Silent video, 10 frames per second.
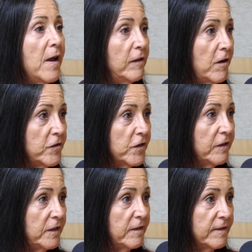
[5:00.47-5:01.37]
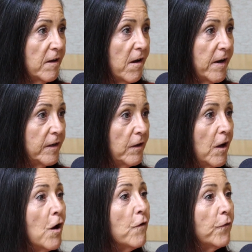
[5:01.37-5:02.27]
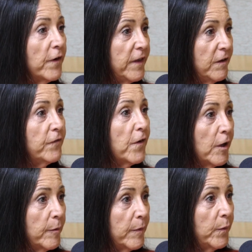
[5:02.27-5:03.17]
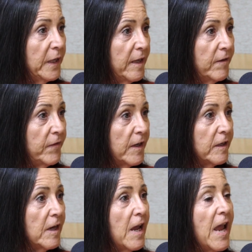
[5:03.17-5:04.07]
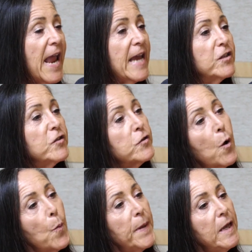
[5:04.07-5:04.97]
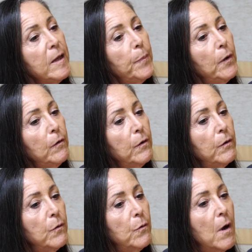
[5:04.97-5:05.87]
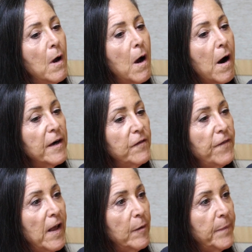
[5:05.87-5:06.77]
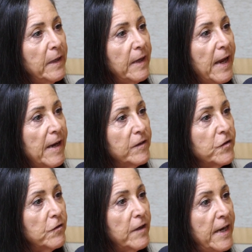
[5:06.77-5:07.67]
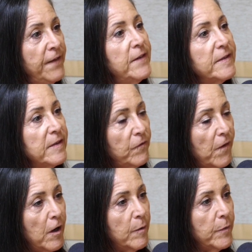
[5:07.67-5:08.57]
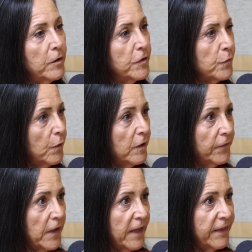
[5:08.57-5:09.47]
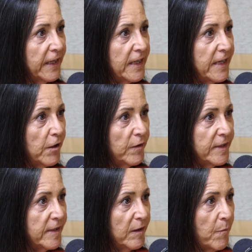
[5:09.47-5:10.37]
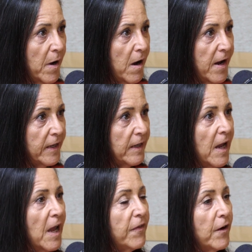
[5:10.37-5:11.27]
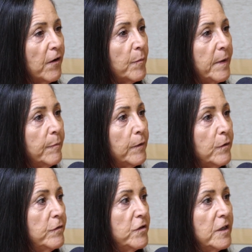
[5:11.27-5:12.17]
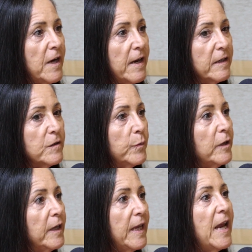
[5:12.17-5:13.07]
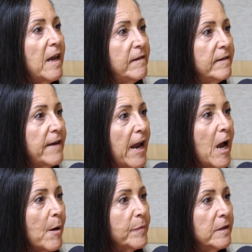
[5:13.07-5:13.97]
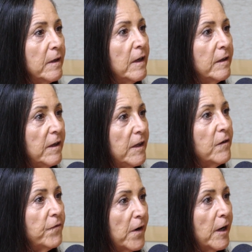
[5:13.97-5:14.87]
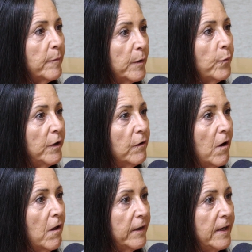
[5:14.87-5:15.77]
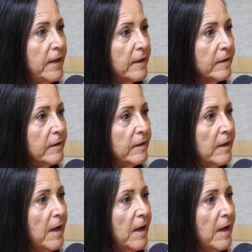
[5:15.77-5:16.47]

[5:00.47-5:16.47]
biologically designed for the environment we live in. And so people who are developing cancer in this environment are sort of like the canaries in the mine. They're the people whose genetics really can't adapt to the environment we're all in.